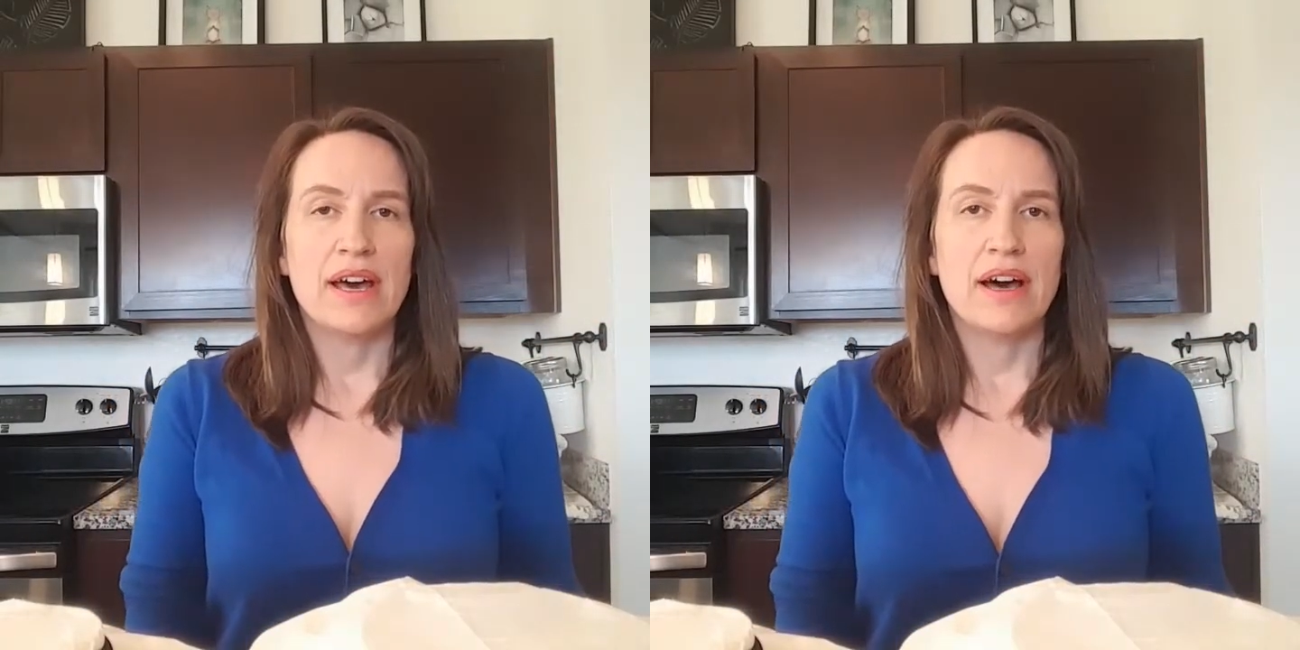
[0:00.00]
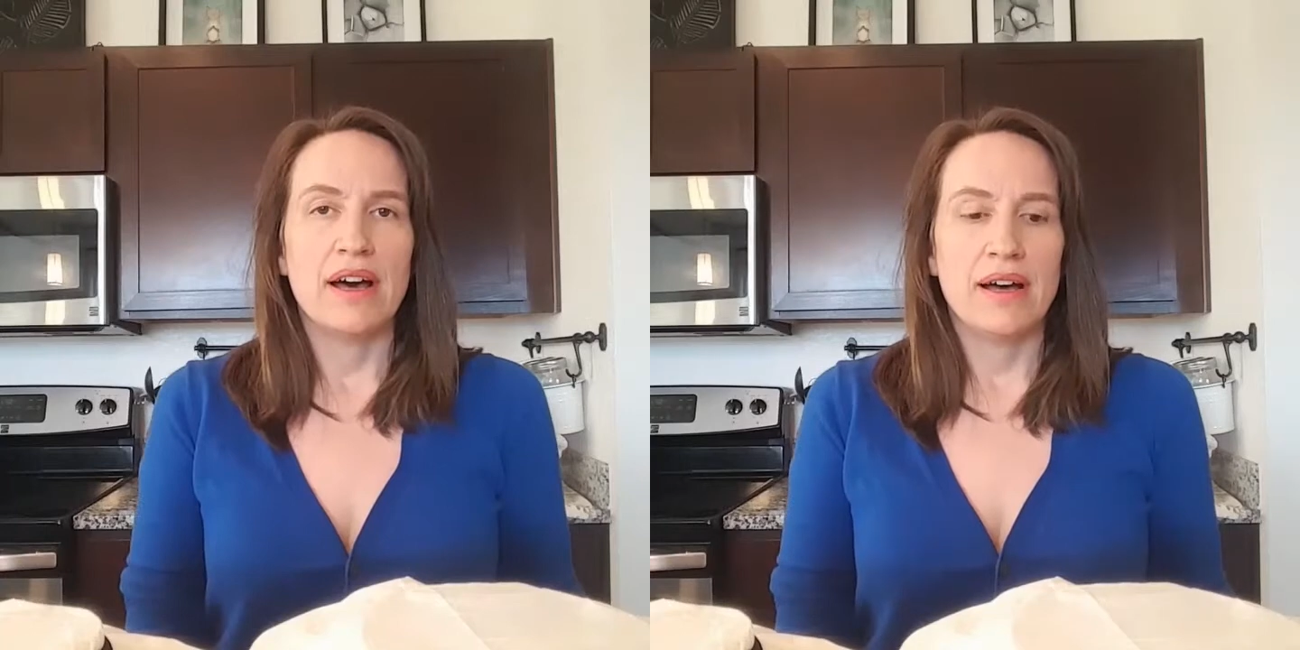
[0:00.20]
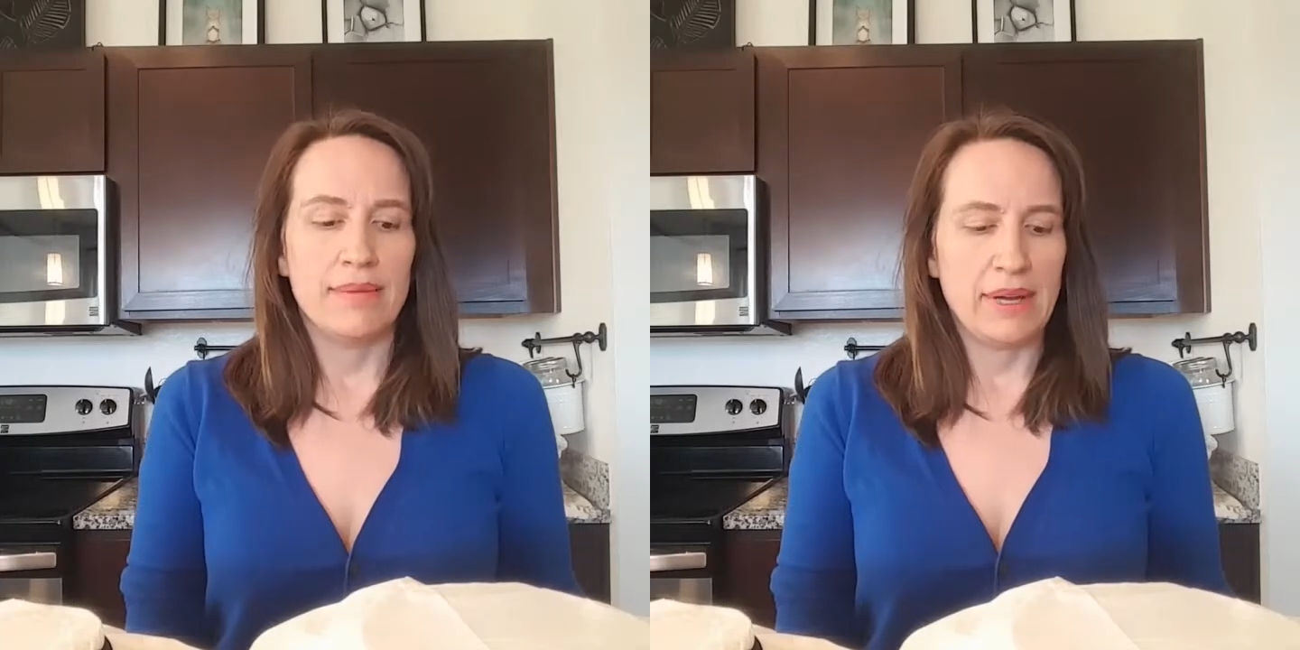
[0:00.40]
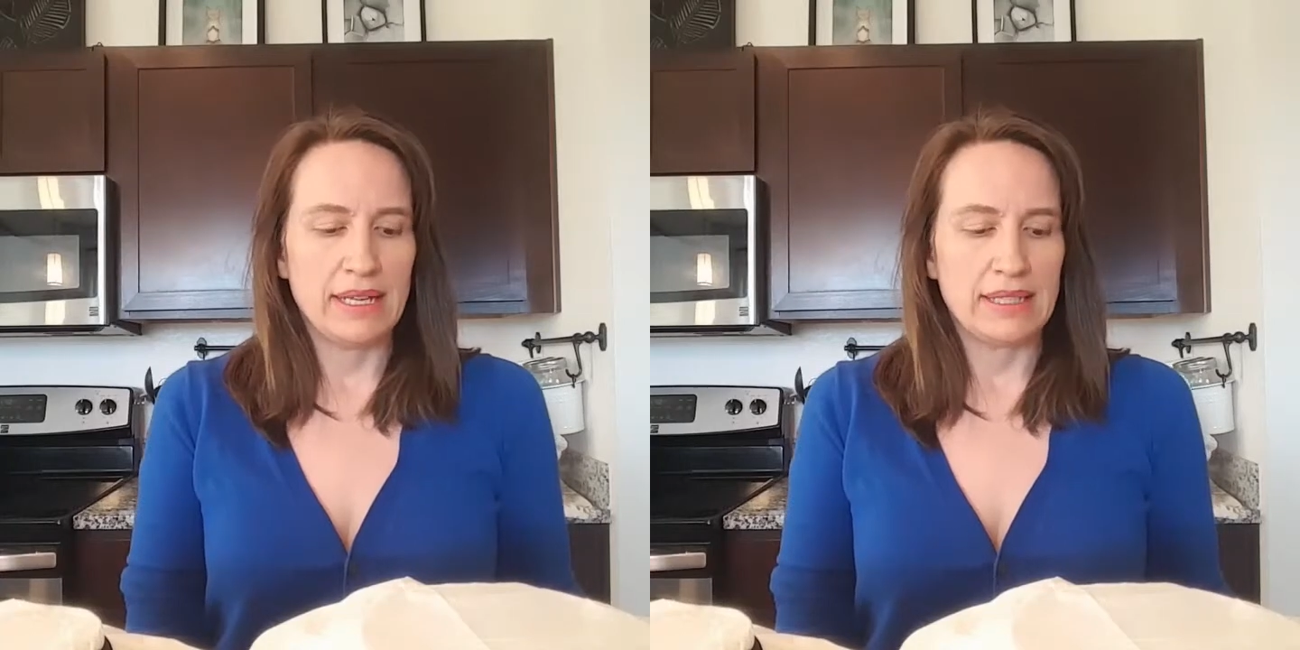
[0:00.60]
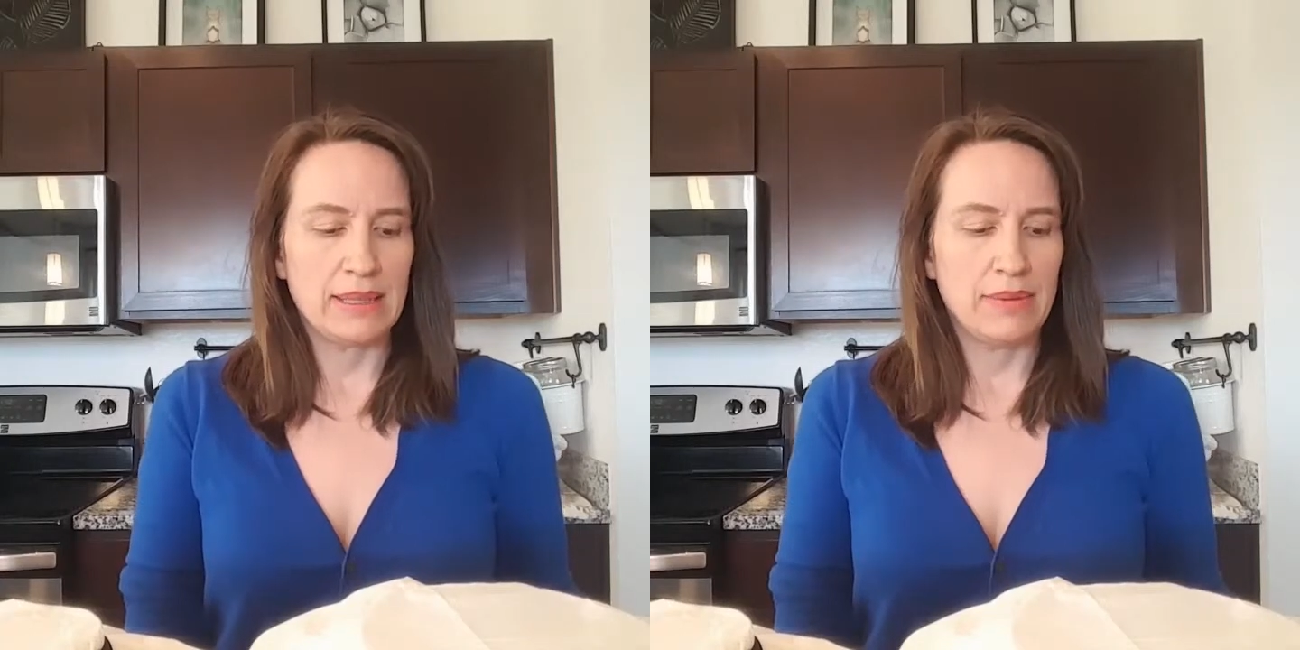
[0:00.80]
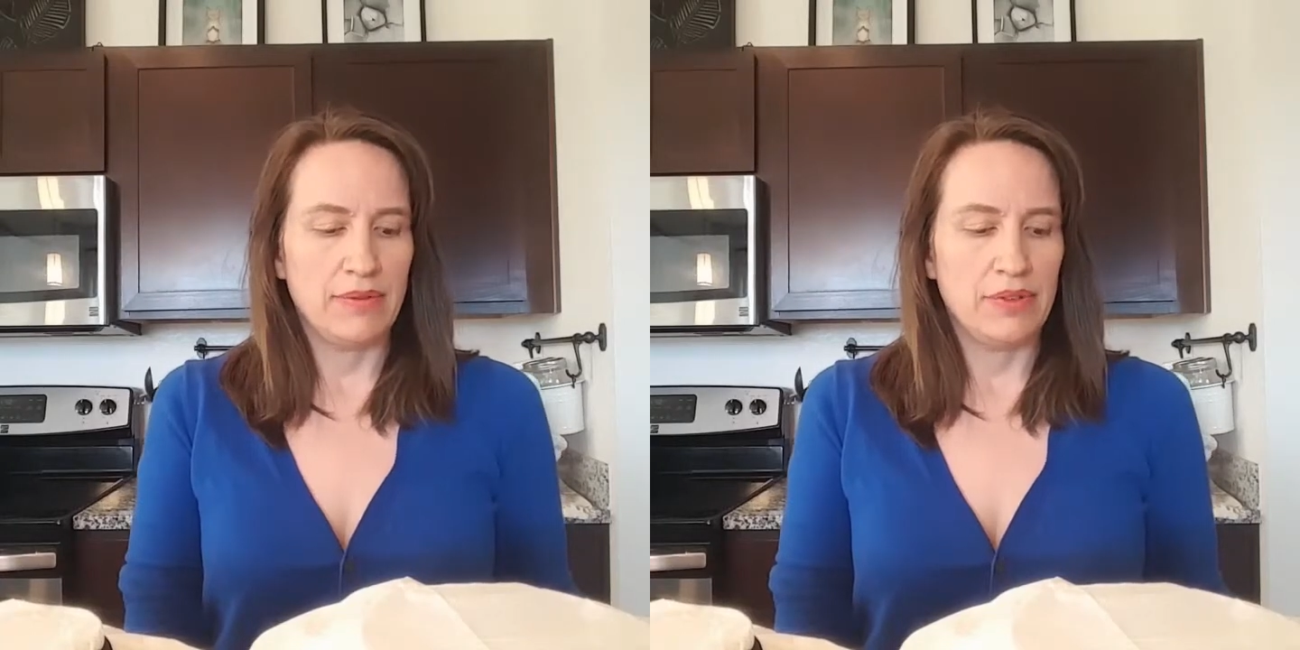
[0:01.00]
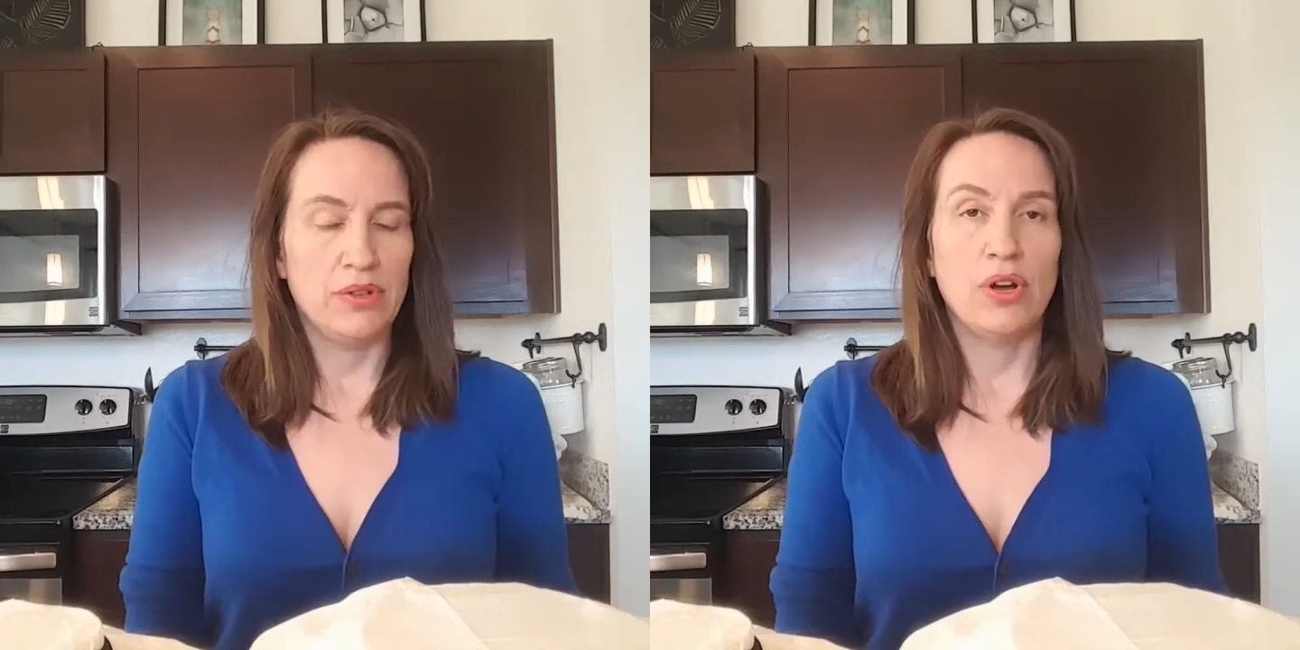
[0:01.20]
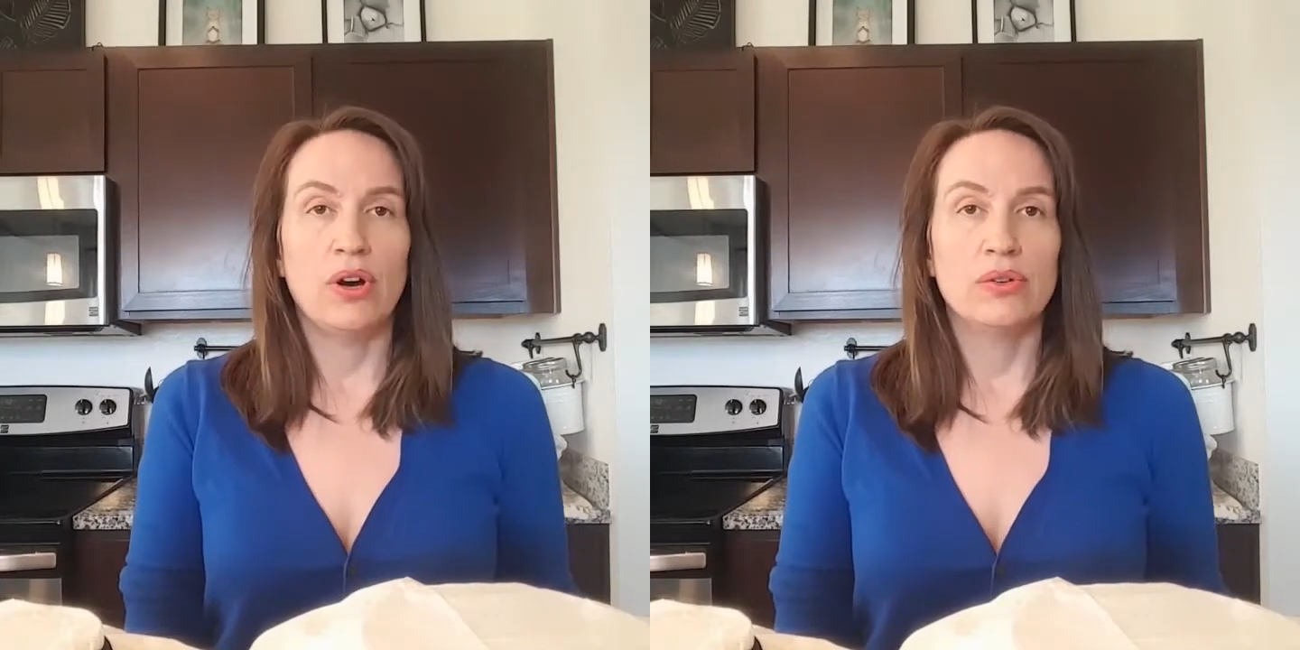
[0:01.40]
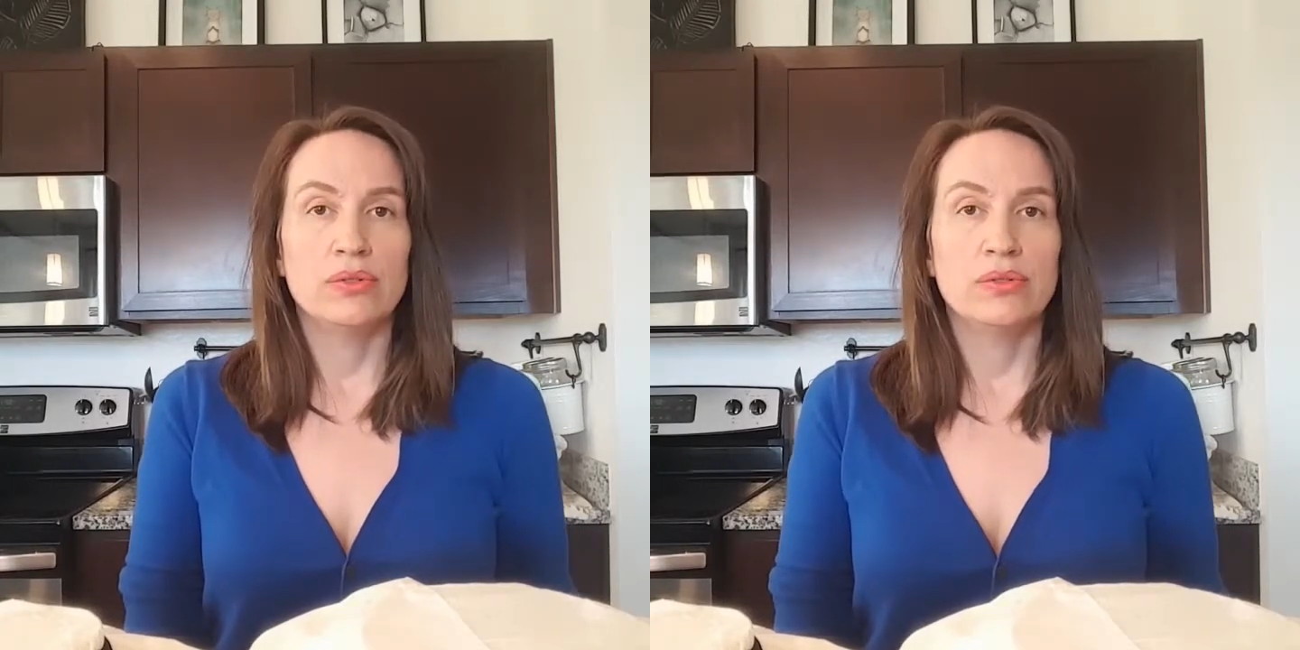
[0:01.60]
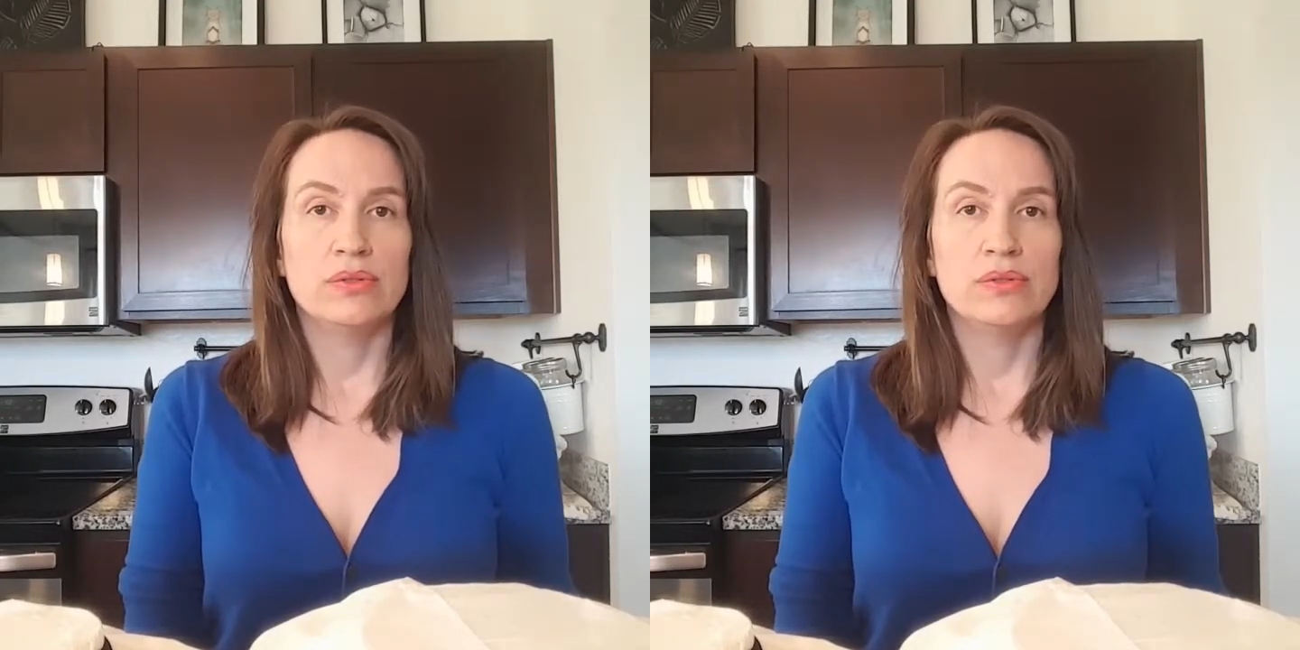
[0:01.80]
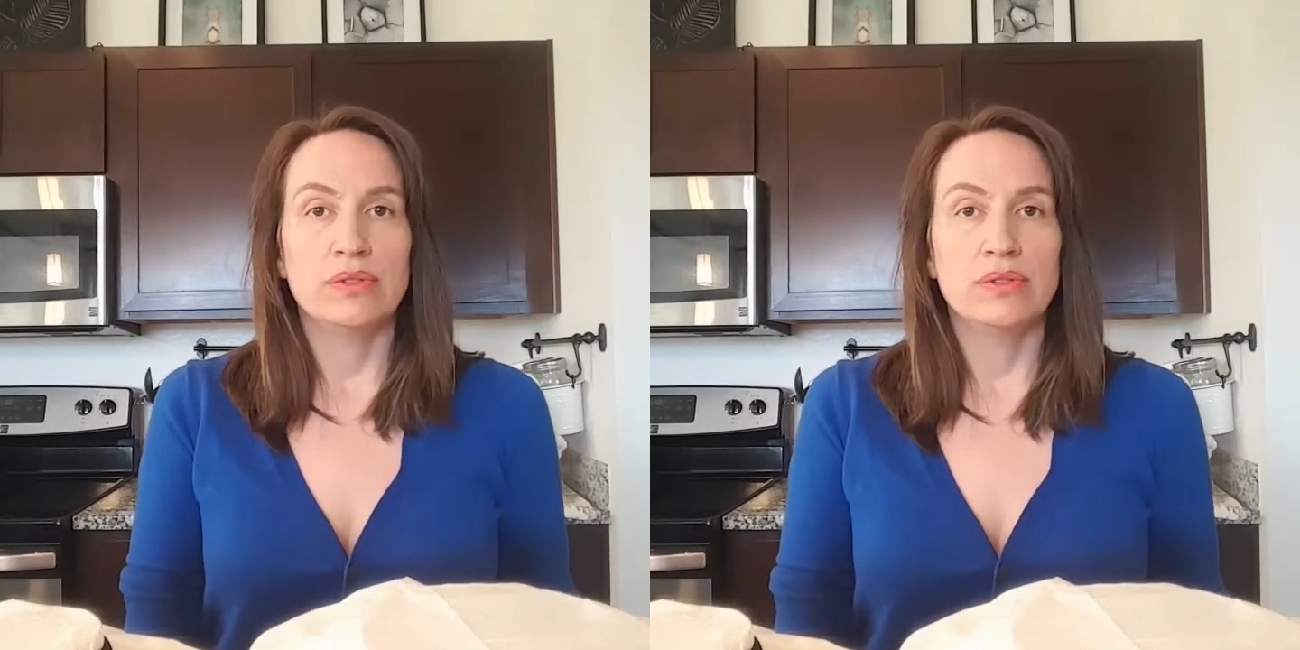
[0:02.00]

As some of you know who